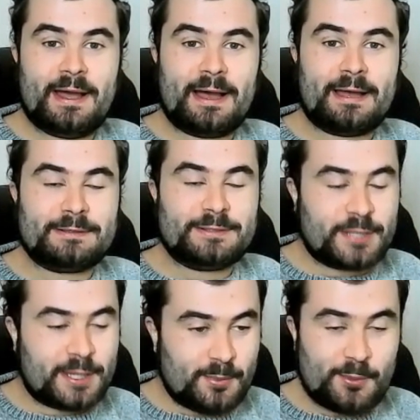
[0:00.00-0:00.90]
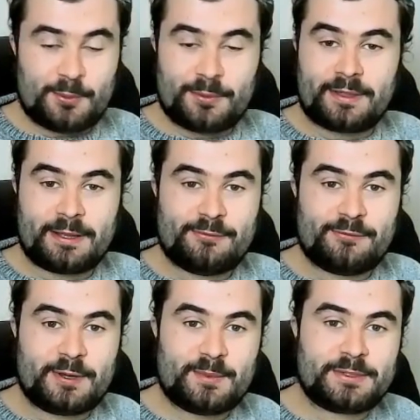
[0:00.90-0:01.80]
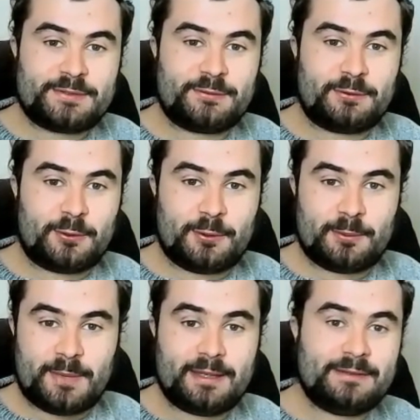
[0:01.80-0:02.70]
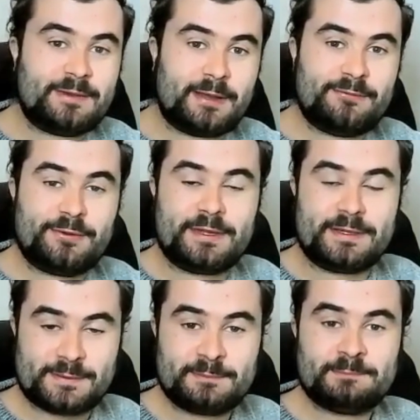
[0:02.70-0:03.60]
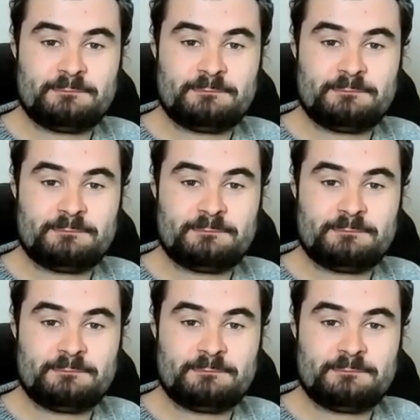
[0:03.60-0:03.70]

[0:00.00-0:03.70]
And Champ, thank you very much for making time for this.